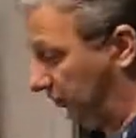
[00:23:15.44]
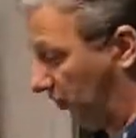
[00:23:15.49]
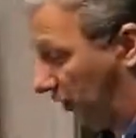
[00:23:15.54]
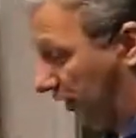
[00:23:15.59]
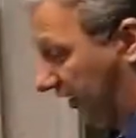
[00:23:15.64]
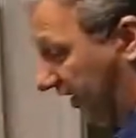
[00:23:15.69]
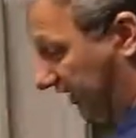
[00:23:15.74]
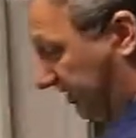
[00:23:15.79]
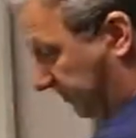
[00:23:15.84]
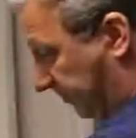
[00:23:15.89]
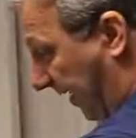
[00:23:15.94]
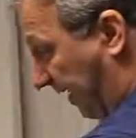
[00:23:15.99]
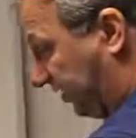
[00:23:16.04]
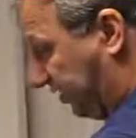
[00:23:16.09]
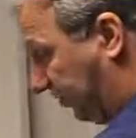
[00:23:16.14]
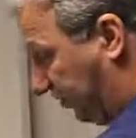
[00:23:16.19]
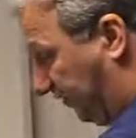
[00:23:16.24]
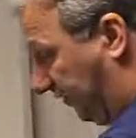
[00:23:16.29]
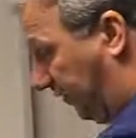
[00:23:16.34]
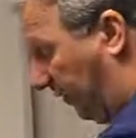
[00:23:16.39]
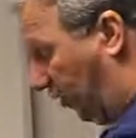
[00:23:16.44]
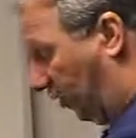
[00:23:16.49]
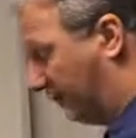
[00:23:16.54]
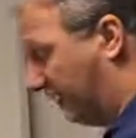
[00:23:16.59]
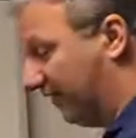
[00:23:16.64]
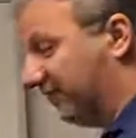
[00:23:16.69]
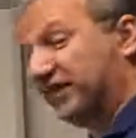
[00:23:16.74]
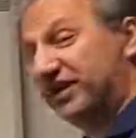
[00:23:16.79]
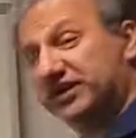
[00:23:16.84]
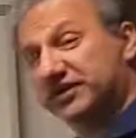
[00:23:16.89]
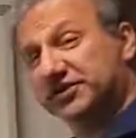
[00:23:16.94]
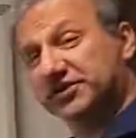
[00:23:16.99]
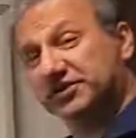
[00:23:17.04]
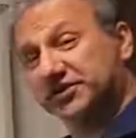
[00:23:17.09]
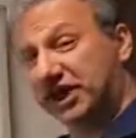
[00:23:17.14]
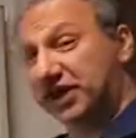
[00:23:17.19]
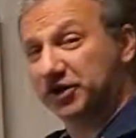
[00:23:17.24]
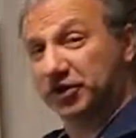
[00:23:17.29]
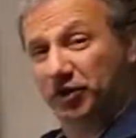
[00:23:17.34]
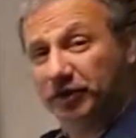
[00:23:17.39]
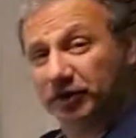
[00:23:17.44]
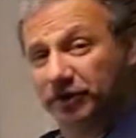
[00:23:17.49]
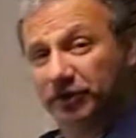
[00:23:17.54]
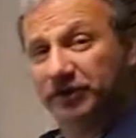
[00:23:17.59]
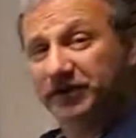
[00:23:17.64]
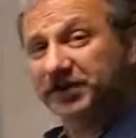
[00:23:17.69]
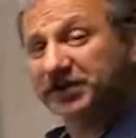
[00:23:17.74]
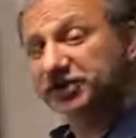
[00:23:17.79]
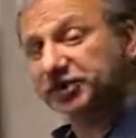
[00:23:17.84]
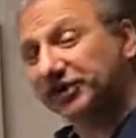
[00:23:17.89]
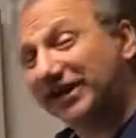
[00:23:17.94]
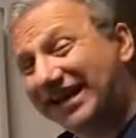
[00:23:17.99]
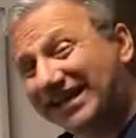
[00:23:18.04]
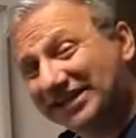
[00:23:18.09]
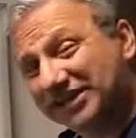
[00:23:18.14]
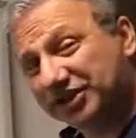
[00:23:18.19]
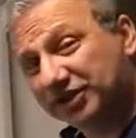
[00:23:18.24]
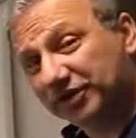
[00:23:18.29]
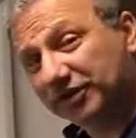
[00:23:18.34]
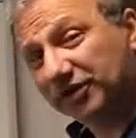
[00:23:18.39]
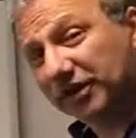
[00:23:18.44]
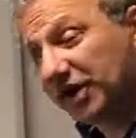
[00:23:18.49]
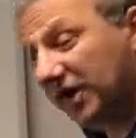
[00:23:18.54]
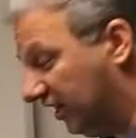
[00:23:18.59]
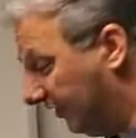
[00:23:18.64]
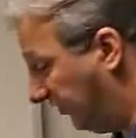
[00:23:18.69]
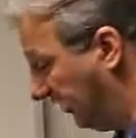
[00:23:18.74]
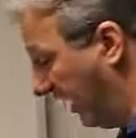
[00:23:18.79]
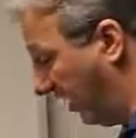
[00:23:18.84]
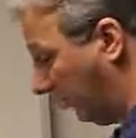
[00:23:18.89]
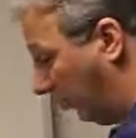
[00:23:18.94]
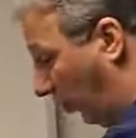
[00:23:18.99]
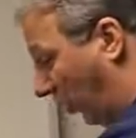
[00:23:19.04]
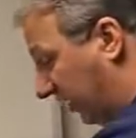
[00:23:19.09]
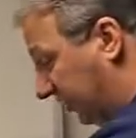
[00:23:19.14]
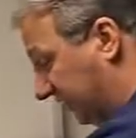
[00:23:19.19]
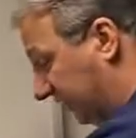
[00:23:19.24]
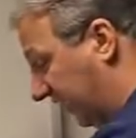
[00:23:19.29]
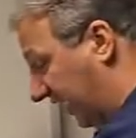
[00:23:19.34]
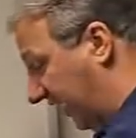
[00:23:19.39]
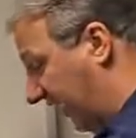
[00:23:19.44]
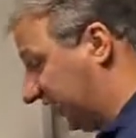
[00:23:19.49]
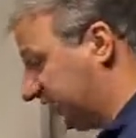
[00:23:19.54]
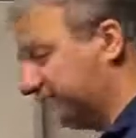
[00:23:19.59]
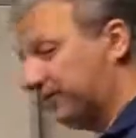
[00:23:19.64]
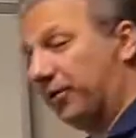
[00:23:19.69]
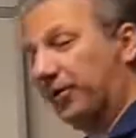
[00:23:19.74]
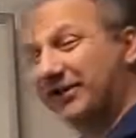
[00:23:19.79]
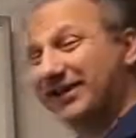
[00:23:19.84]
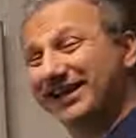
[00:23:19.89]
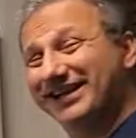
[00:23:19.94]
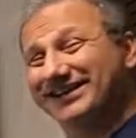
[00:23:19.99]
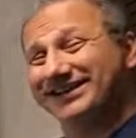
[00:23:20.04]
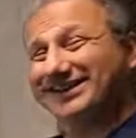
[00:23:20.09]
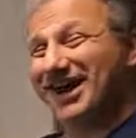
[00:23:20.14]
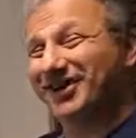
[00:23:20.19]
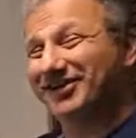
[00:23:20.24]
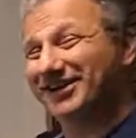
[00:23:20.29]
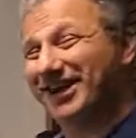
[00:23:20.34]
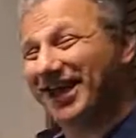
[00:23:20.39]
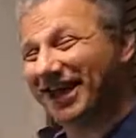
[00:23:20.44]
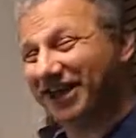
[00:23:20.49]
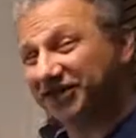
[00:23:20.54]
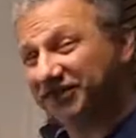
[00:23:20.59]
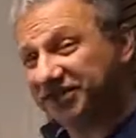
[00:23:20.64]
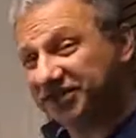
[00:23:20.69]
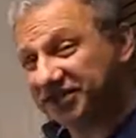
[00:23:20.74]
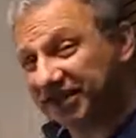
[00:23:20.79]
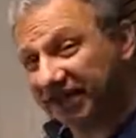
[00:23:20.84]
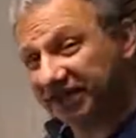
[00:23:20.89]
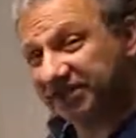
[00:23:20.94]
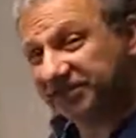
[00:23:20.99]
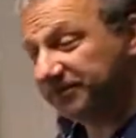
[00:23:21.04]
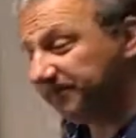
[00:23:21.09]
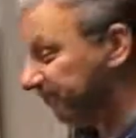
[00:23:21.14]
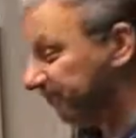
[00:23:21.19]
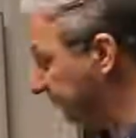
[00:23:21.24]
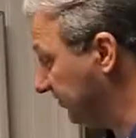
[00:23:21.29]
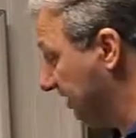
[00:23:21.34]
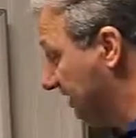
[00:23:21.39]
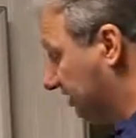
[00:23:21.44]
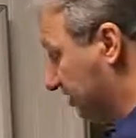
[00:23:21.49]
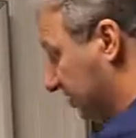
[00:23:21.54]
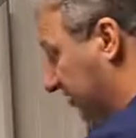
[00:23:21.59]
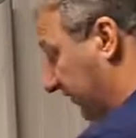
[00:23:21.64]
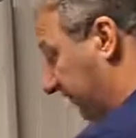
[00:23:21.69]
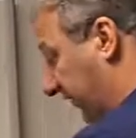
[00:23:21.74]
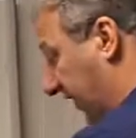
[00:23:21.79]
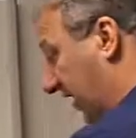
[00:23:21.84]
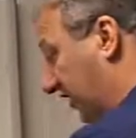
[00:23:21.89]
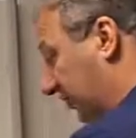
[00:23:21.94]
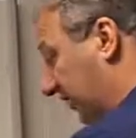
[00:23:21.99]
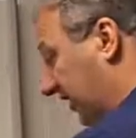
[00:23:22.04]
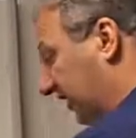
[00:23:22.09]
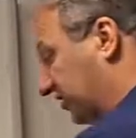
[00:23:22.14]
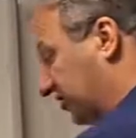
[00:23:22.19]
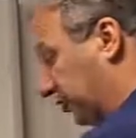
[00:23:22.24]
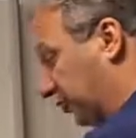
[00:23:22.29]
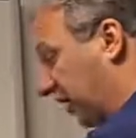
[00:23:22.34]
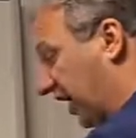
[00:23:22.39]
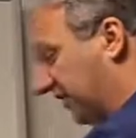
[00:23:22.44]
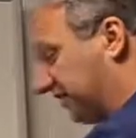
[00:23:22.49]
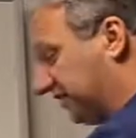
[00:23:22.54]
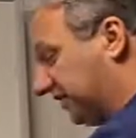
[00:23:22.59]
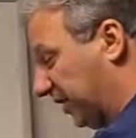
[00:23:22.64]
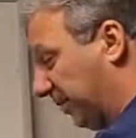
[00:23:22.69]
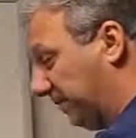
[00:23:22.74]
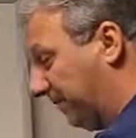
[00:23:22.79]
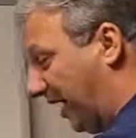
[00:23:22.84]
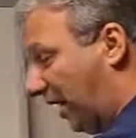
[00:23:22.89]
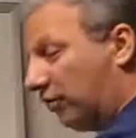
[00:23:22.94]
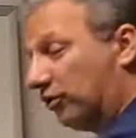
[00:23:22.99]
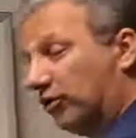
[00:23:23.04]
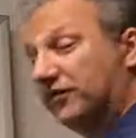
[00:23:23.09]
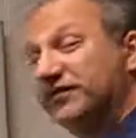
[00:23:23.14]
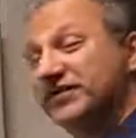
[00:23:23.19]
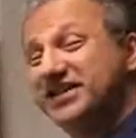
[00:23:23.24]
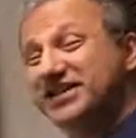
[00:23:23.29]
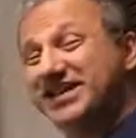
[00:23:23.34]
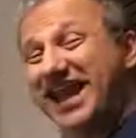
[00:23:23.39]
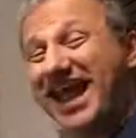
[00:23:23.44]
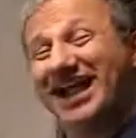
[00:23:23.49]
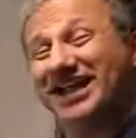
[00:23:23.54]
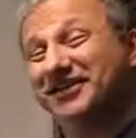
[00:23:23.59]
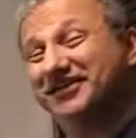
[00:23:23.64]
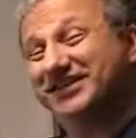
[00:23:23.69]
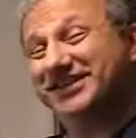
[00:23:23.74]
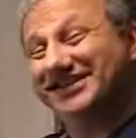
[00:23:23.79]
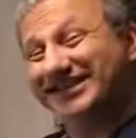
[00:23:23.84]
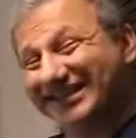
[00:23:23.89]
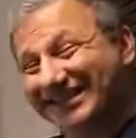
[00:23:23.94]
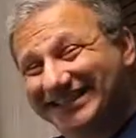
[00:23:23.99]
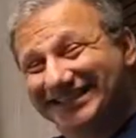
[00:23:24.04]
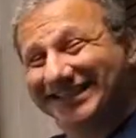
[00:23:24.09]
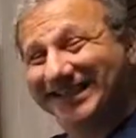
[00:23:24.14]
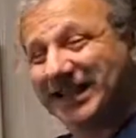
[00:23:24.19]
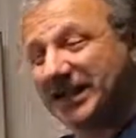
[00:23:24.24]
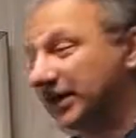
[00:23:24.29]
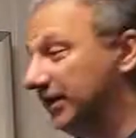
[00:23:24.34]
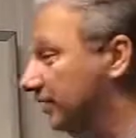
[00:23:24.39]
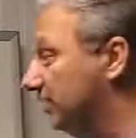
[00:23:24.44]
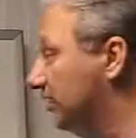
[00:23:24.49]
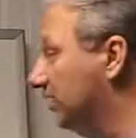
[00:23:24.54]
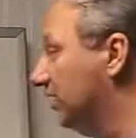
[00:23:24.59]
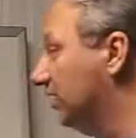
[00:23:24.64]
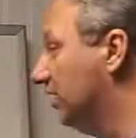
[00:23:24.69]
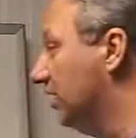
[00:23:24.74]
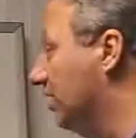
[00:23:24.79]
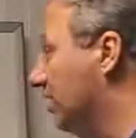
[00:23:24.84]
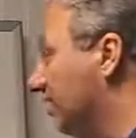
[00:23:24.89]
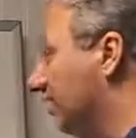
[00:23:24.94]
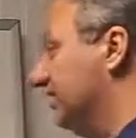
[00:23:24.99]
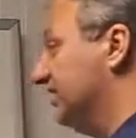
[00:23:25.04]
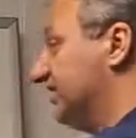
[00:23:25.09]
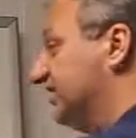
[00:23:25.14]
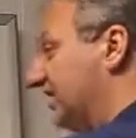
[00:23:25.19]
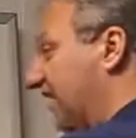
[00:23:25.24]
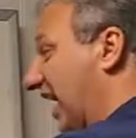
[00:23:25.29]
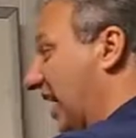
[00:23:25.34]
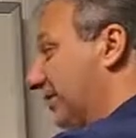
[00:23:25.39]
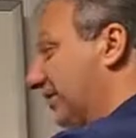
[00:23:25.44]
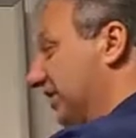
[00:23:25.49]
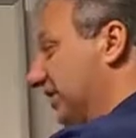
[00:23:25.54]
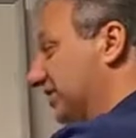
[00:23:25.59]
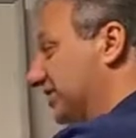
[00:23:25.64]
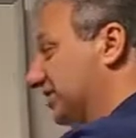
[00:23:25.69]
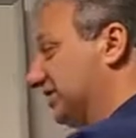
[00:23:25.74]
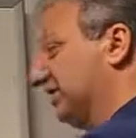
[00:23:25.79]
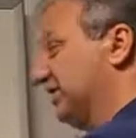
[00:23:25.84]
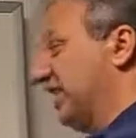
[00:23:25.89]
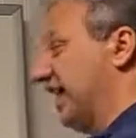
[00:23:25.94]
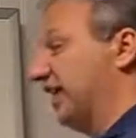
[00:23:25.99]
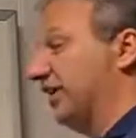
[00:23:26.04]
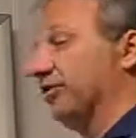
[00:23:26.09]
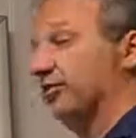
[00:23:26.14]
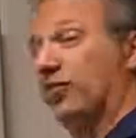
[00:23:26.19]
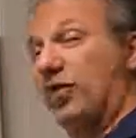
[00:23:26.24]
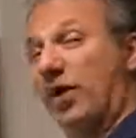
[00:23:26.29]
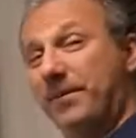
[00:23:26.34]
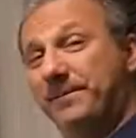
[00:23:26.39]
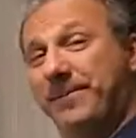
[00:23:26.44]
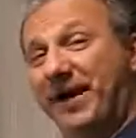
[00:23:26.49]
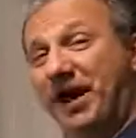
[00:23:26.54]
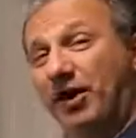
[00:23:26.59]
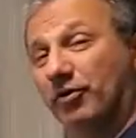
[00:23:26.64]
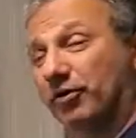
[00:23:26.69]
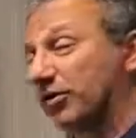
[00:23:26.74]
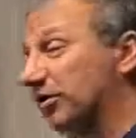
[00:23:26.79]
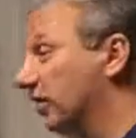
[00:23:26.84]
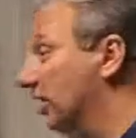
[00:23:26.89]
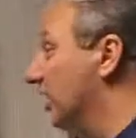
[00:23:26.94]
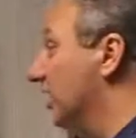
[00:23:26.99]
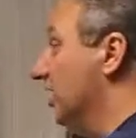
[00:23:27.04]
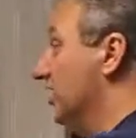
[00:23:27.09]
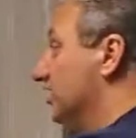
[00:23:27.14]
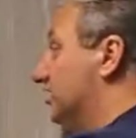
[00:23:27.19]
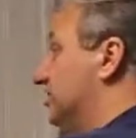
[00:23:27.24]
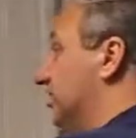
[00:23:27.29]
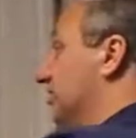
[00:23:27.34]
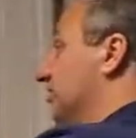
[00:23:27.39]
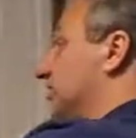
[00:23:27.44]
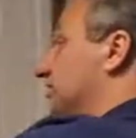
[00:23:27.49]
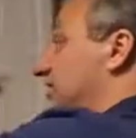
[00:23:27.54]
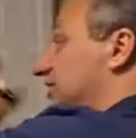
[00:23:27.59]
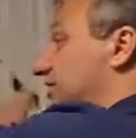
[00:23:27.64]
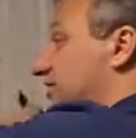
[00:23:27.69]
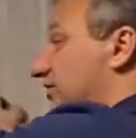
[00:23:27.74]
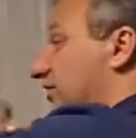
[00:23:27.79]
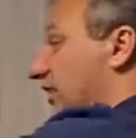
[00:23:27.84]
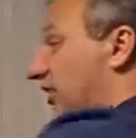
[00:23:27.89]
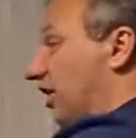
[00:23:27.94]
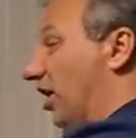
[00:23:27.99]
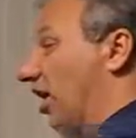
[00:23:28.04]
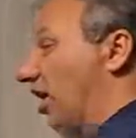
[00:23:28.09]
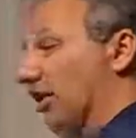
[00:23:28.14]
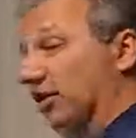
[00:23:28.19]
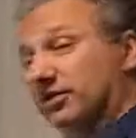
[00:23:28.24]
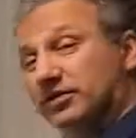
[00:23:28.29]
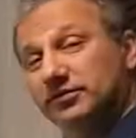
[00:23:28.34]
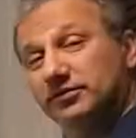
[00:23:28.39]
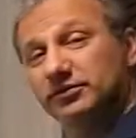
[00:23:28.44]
Well, I'd expect you to follow my videos and go through and get your answer. If you add 1 to that exponent, it's now -6. So your final answer will have some power of -6 in it. This guy, because it's a -1 power, turns into the log.